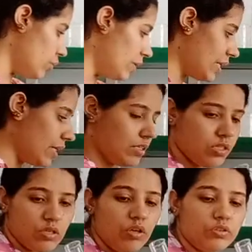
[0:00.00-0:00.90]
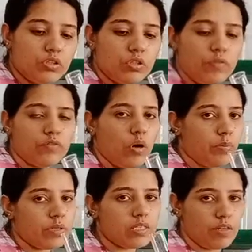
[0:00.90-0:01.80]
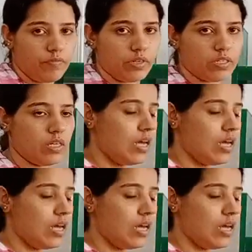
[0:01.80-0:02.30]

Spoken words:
You will get the solution of copper sulphate.